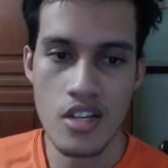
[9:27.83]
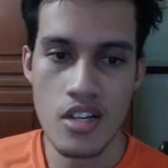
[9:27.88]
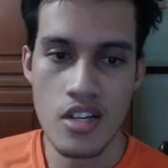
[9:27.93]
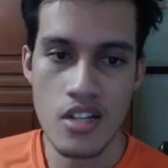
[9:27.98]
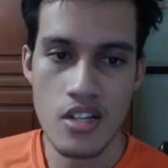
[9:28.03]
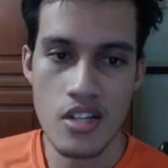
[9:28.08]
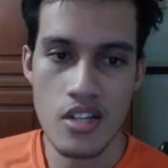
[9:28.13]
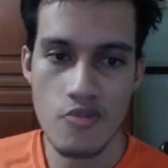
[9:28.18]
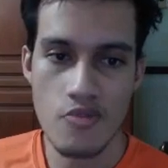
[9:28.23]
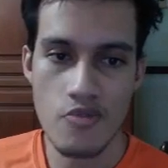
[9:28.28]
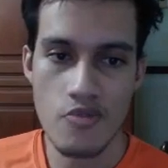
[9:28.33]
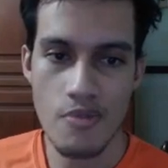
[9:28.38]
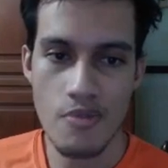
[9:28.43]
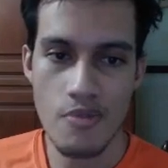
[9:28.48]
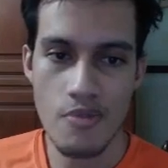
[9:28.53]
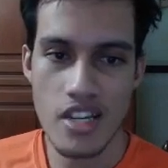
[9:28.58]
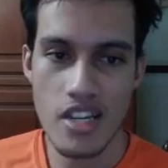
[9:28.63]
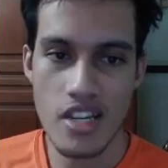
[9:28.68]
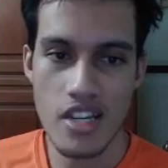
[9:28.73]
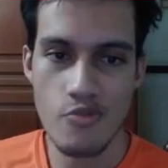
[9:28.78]
We come back
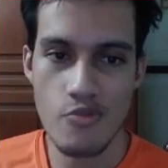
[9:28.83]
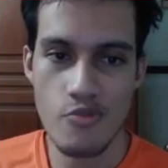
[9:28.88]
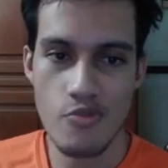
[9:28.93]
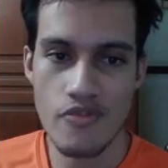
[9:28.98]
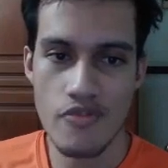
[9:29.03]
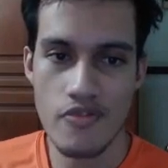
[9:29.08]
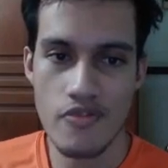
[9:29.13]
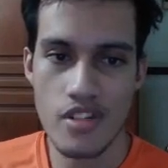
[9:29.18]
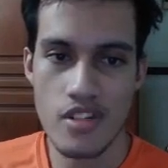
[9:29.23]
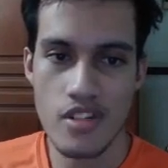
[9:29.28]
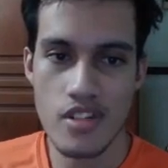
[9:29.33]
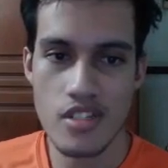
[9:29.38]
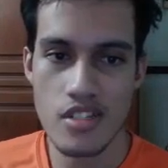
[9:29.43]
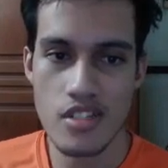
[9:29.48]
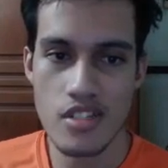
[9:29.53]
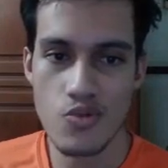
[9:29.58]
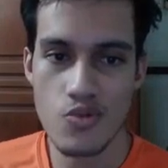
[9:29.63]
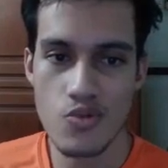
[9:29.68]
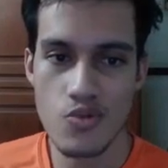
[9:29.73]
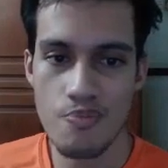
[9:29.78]
in with the
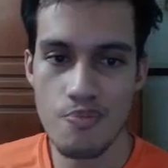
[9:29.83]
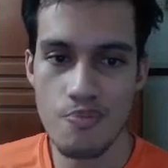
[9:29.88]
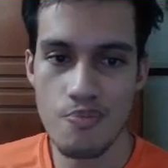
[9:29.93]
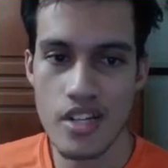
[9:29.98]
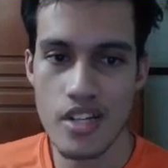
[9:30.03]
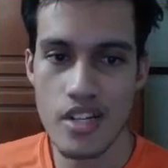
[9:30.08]
Swampert,